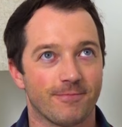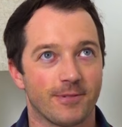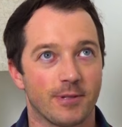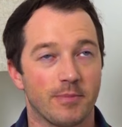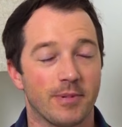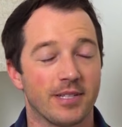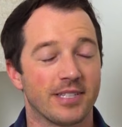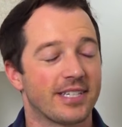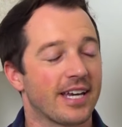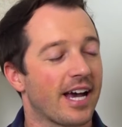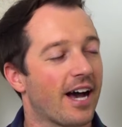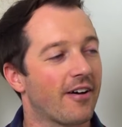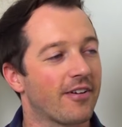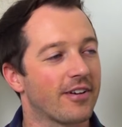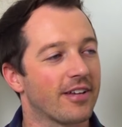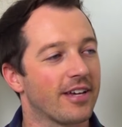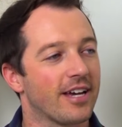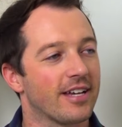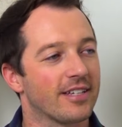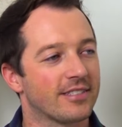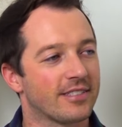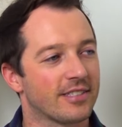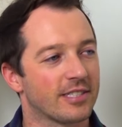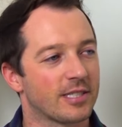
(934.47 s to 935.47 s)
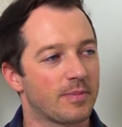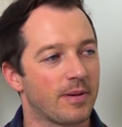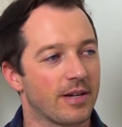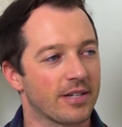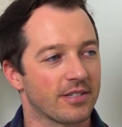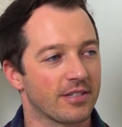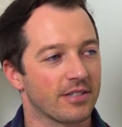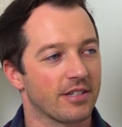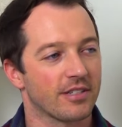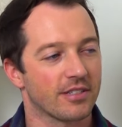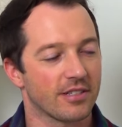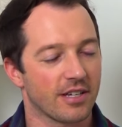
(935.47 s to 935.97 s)
mentality as,
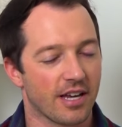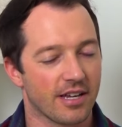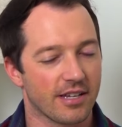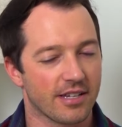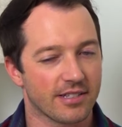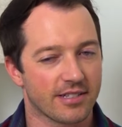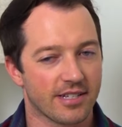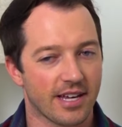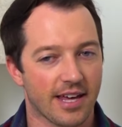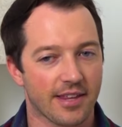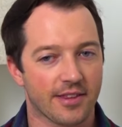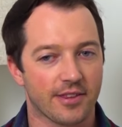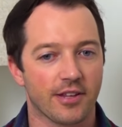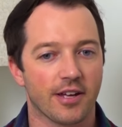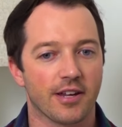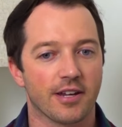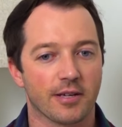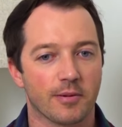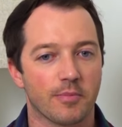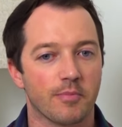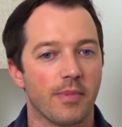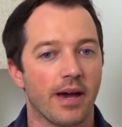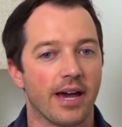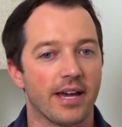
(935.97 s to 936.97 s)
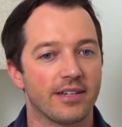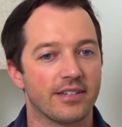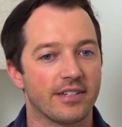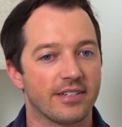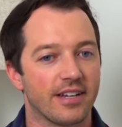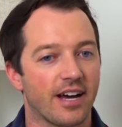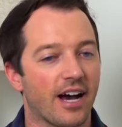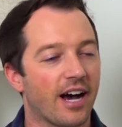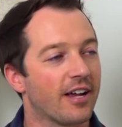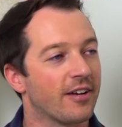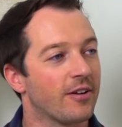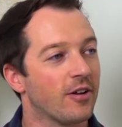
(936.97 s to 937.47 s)
especially as athletic men, did
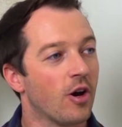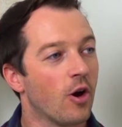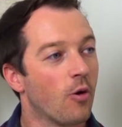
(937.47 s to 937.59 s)
not